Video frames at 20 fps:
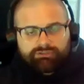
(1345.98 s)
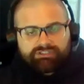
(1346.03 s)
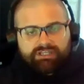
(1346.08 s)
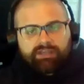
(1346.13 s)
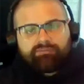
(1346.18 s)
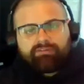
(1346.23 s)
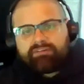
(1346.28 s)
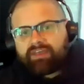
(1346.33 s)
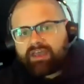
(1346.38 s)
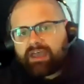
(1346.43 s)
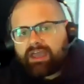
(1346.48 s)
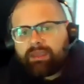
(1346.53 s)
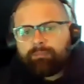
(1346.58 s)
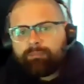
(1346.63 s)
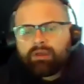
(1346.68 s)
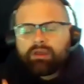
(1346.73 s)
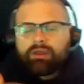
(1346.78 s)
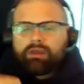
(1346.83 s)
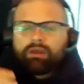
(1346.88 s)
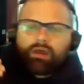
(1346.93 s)
Every time
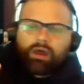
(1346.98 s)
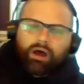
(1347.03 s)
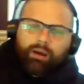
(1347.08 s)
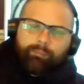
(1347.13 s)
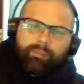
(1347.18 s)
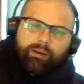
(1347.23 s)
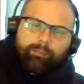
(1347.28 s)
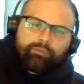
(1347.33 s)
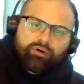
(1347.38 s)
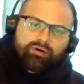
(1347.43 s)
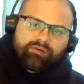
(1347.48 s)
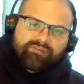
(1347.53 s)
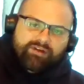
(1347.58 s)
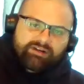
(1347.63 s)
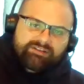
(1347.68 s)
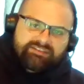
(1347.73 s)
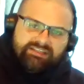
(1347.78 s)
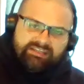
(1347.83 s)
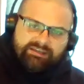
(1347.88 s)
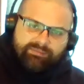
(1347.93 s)
a member of
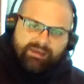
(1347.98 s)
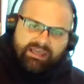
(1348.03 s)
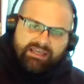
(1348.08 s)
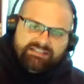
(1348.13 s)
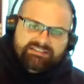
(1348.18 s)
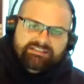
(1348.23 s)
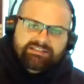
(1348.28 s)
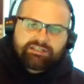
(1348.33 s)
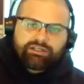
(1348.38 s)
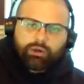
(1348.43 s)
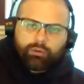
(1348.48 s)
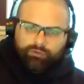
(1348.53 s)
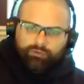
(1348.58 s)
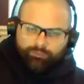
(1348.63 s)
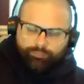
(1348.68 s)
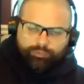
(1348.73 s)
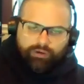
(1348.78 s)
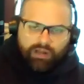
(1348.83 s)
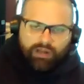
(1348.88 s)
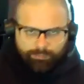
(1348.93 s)
our team has to go to
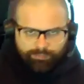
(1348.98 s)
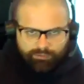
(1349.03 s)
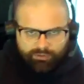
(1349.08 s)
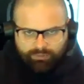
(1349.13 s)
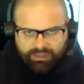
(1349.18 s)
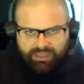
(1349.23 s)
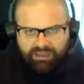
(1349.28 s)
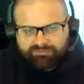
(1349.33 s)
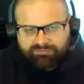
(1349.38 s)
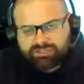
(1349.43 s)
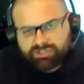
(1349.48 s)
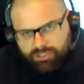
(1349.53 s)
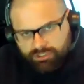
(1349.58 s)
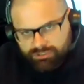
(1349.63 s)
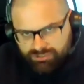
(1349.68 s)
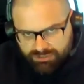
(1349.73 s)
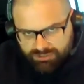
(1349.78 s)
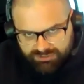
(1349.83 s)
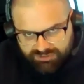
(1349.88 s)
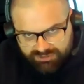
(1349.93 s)
the property, we have to
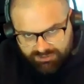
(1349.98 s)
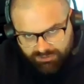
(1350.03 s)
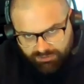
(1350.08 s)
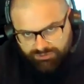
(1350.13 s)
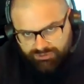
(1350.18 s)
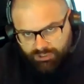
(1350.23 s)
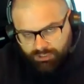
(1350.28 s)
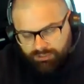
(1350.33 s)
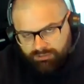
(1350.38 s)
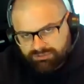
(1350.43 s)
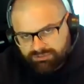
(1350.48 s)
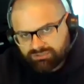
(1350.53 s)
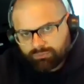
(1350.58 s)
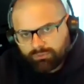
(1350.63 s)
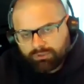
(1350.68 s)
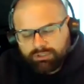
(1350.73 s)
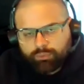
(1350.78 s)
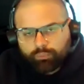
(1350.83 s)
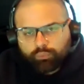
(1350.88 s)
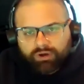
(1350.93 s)
charge you the surcharge. So
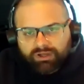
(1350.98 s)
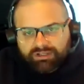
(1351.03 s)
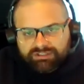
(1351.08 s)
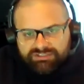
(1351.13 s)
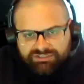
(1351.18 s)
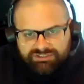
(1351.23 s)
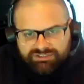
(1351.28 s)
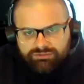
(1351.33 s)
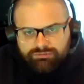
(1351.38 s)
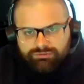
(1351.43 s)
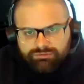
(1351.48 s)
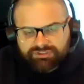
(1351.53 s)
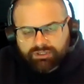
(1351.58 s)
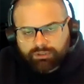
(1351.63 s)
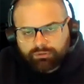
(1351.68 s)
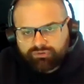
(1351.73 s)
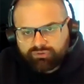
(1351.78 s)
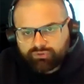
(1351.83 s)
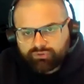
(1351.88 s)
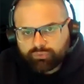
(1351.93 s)
what you want to do is
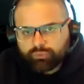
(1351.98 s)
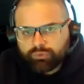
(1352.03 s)
go to